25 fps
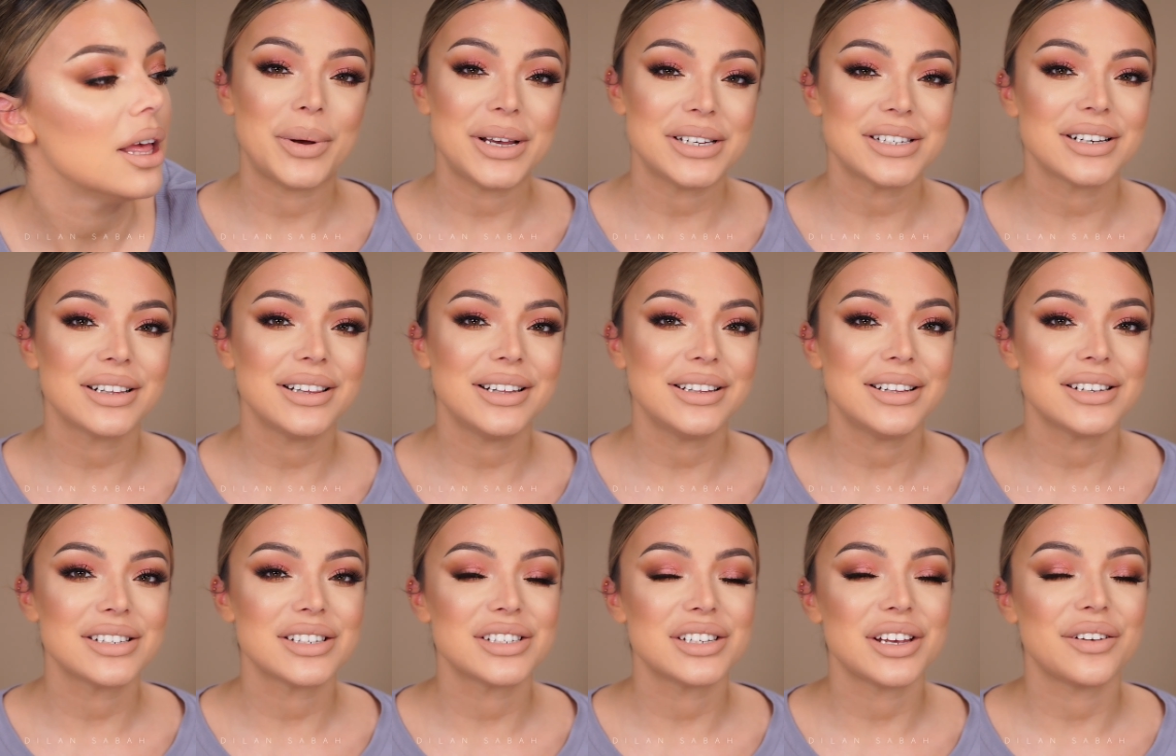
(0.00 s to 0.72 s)
Basically,
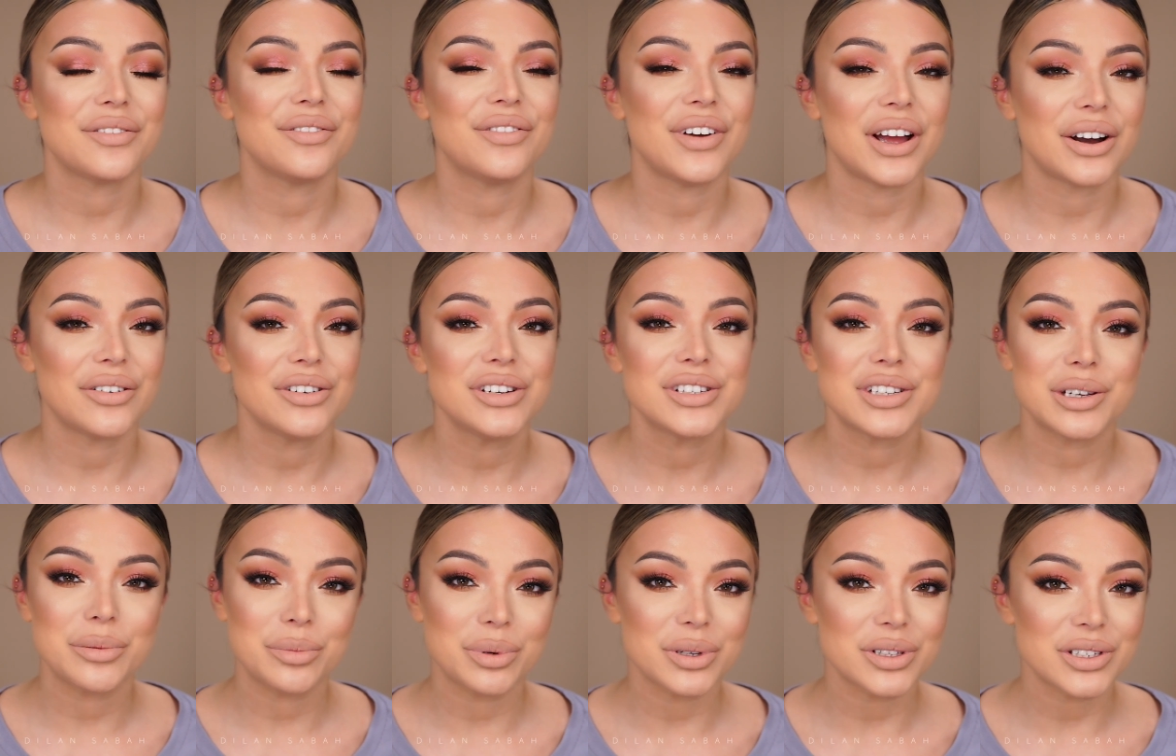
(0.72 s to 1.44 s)
this is a very
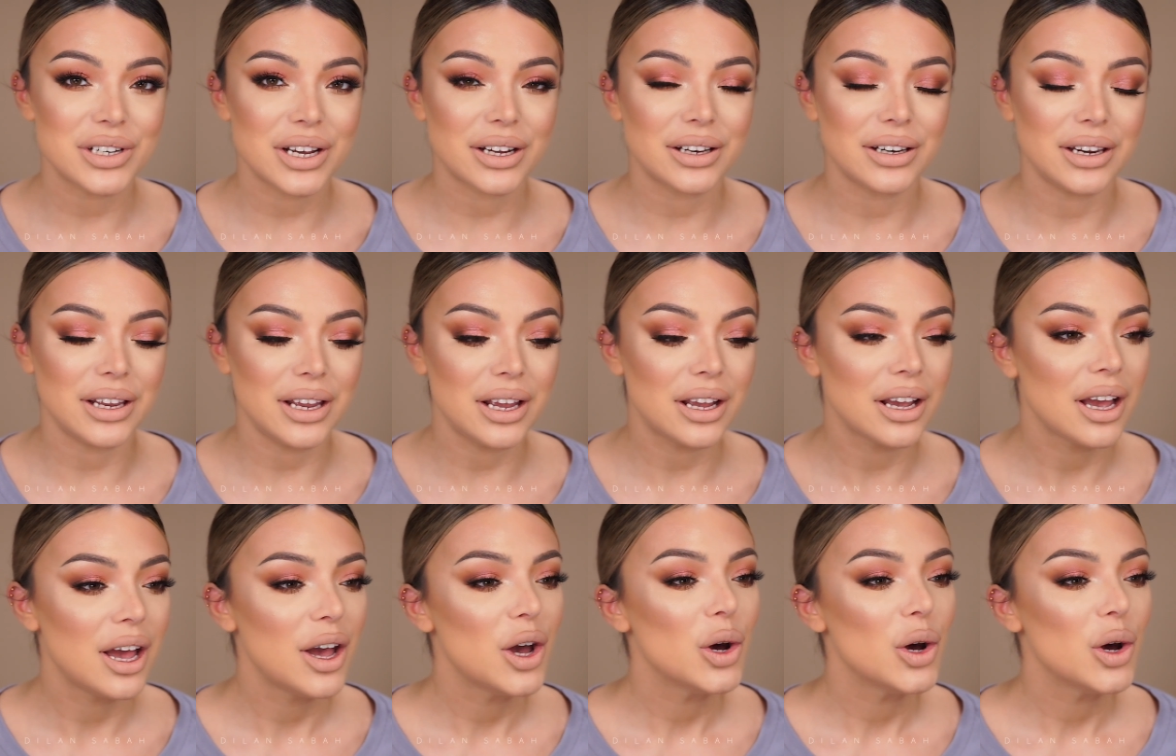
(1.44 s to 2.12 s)
simple technique.